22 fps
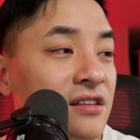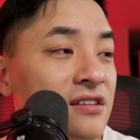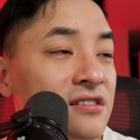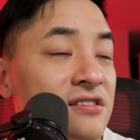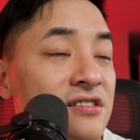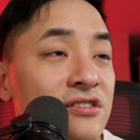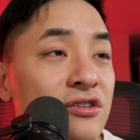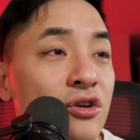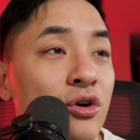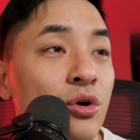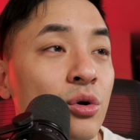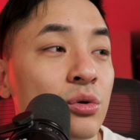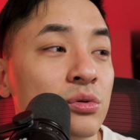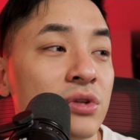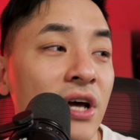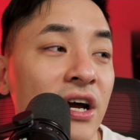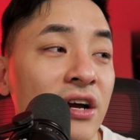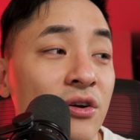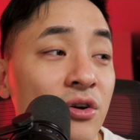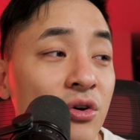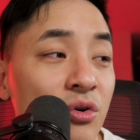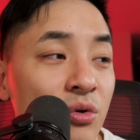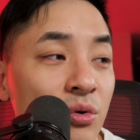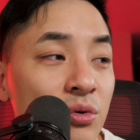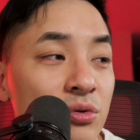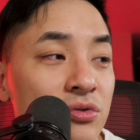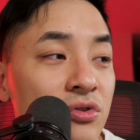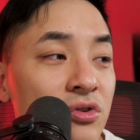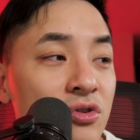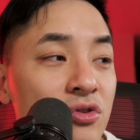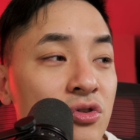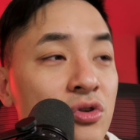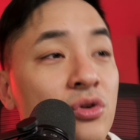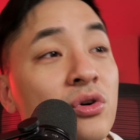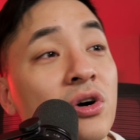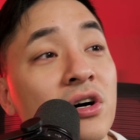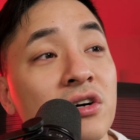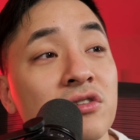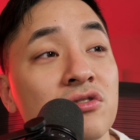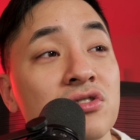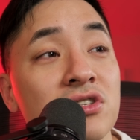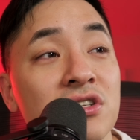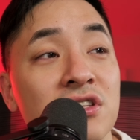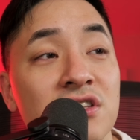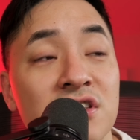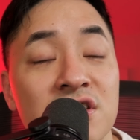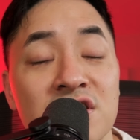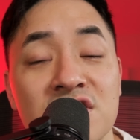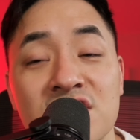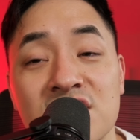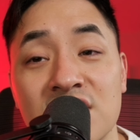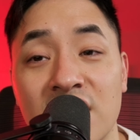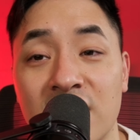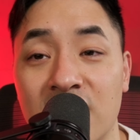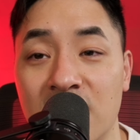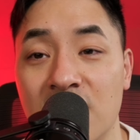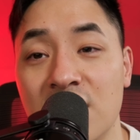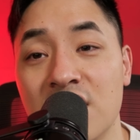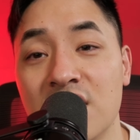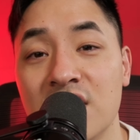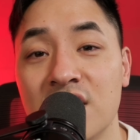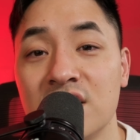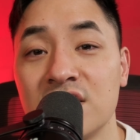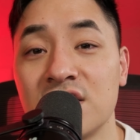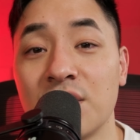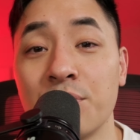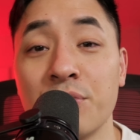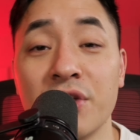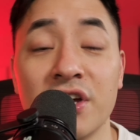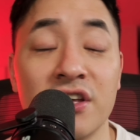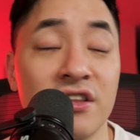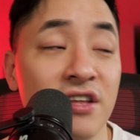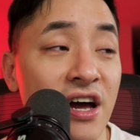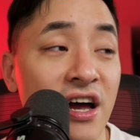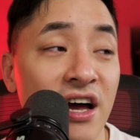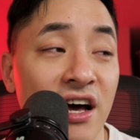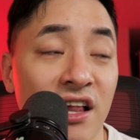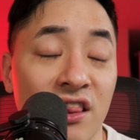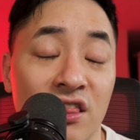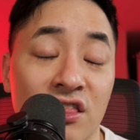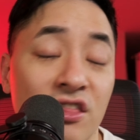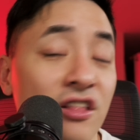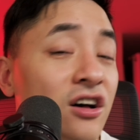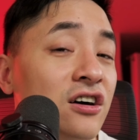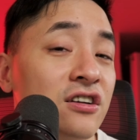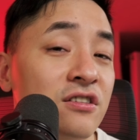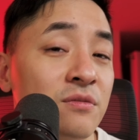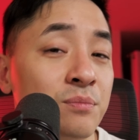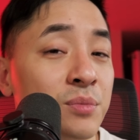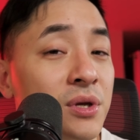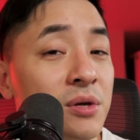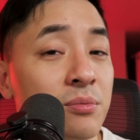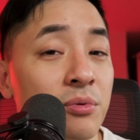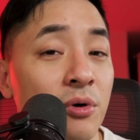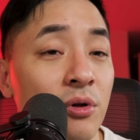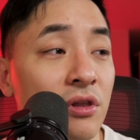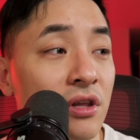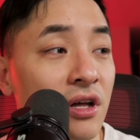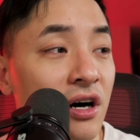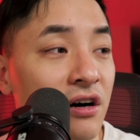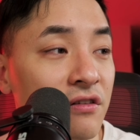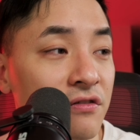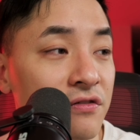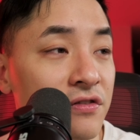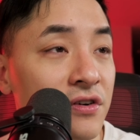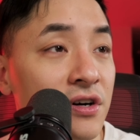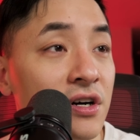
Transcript: This is Kodak Gold 200, and this is something that a lot of people love.